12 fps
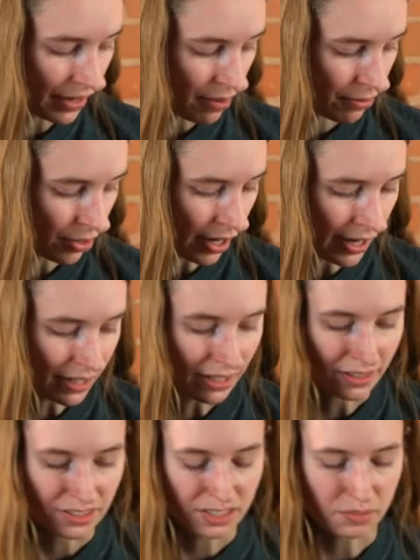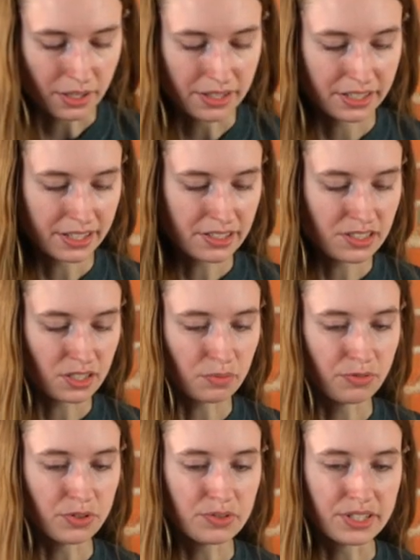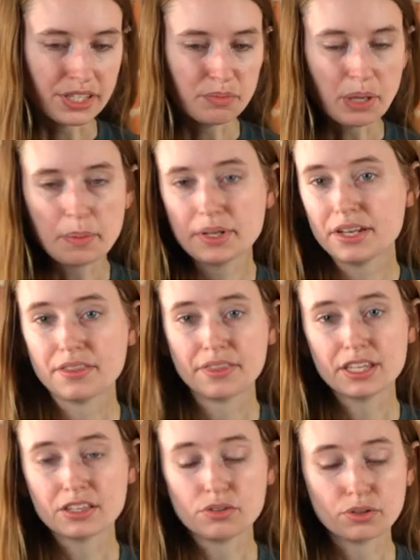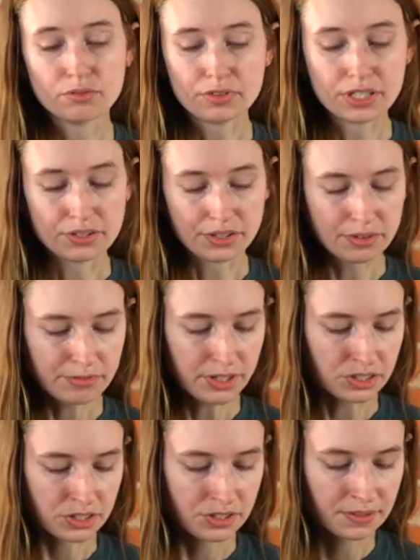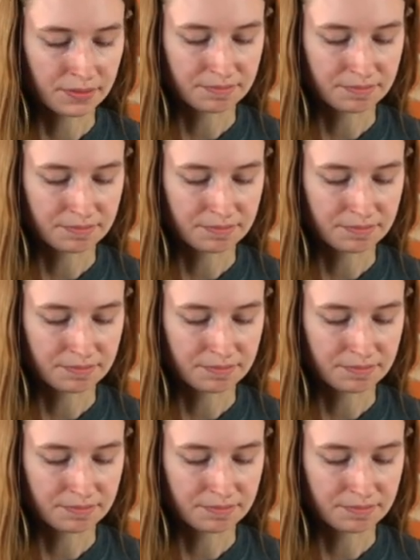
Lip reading: that variety on some, and getting some foods that you maybe didn't think you could feed to your fish.